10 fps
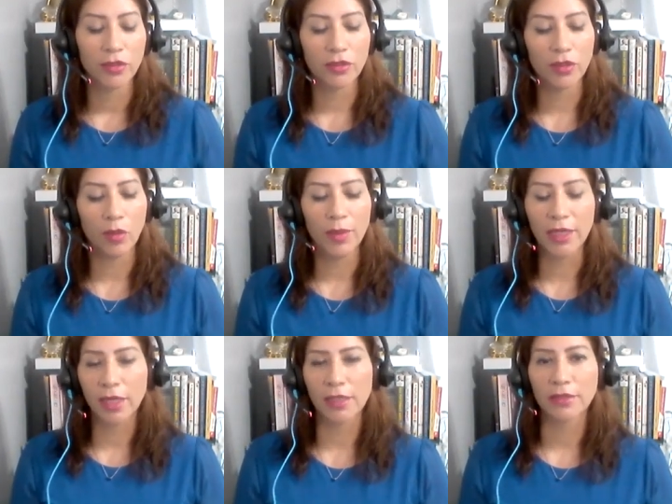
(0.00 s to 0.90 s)
So
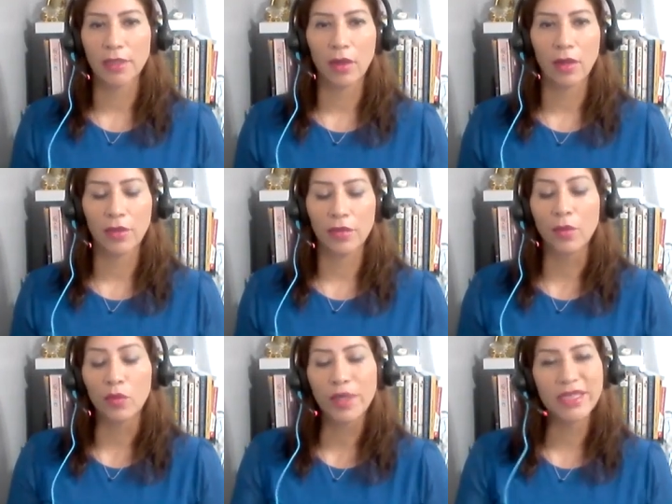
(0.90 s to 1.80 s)
because
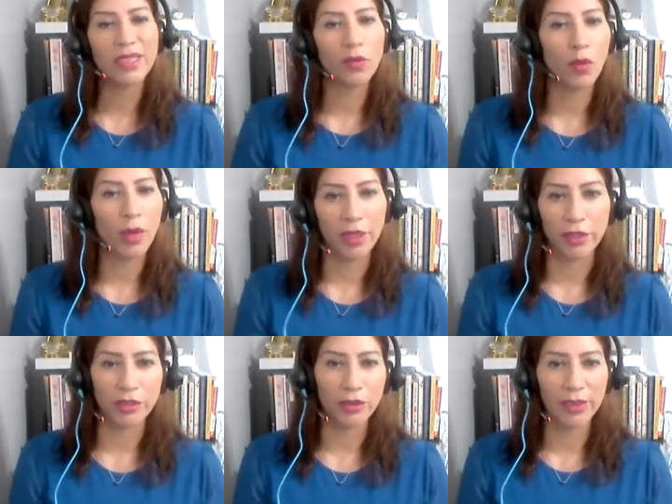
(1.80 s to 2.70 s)
the reason why
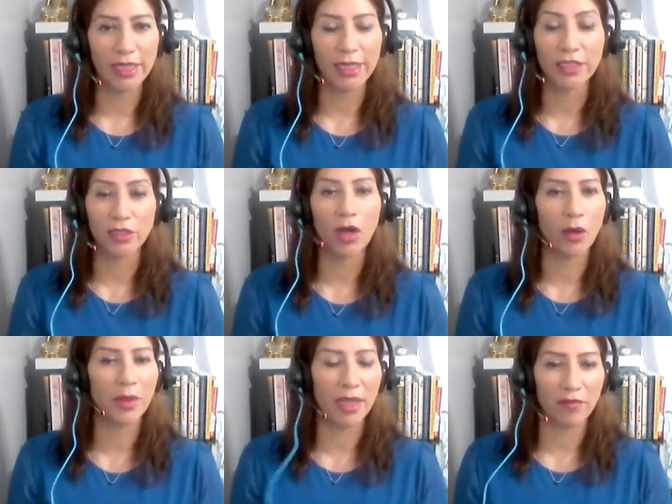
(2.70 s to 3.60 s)
you're doing it is
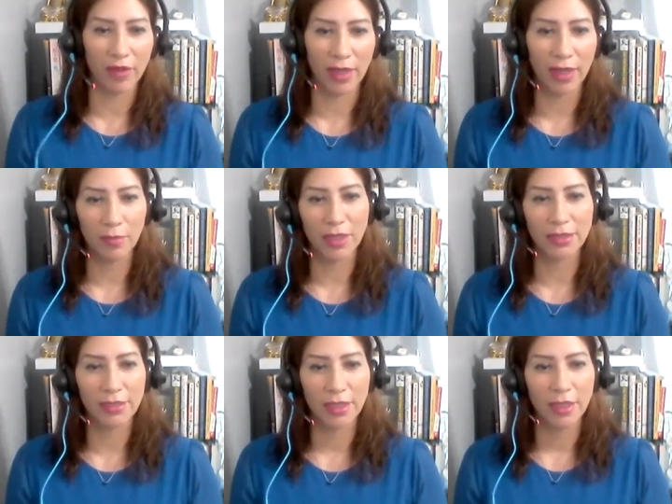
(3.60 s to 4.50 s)
already out of
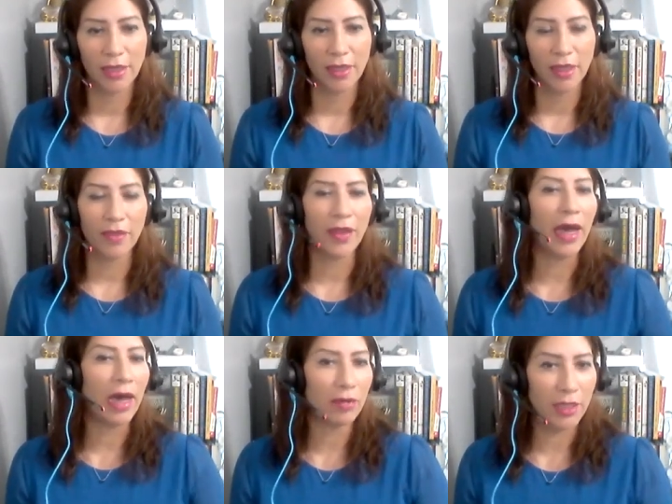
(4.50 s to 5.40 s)
alignment,
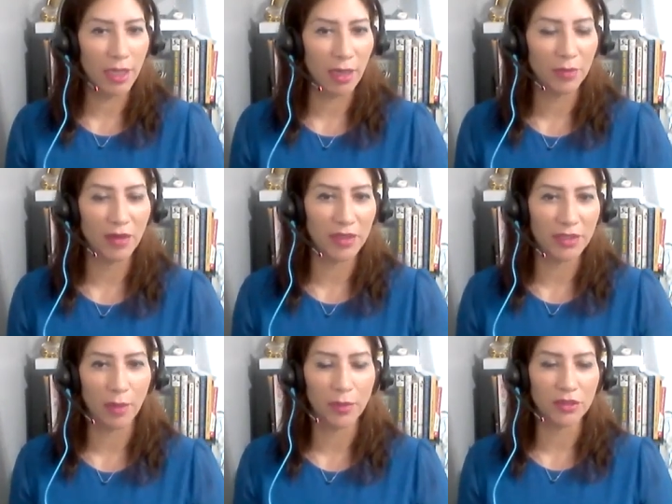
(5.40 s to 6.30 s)
the outcome of
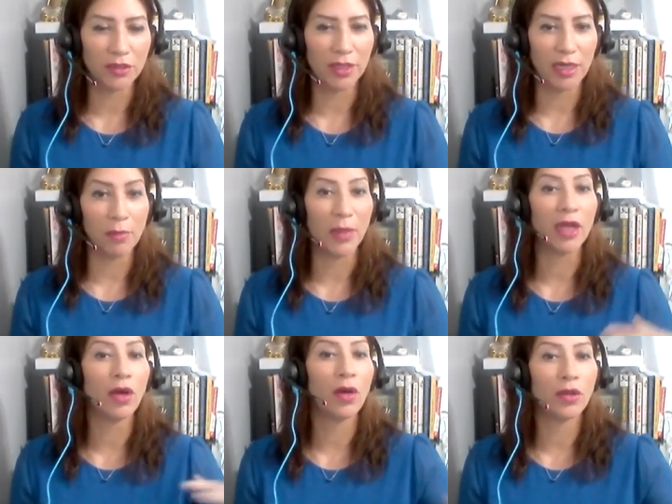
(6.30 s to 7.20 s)
this opportunity
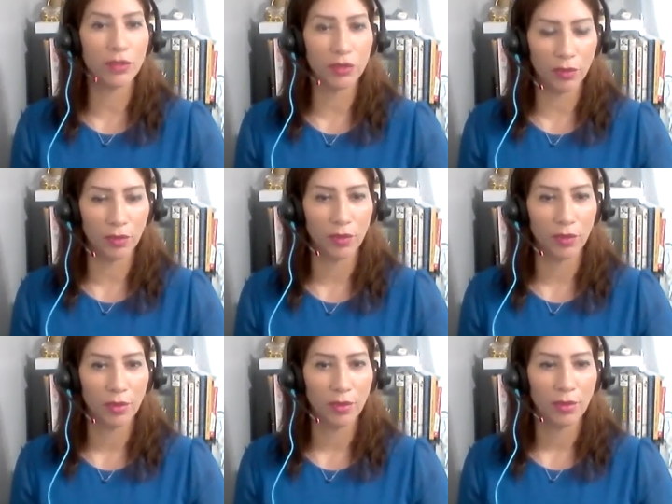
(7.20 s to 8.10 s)
may also
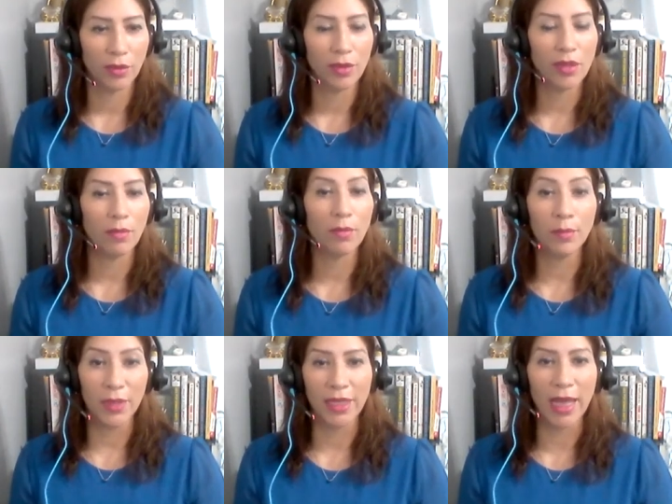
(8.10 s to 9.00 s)

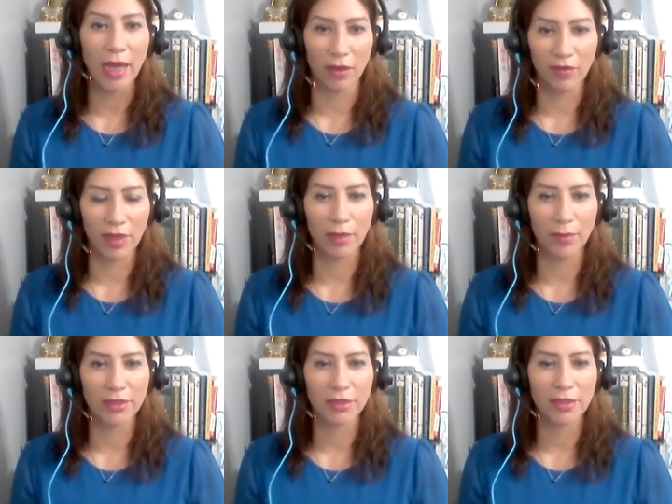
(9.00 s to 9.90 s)
be out of alignment.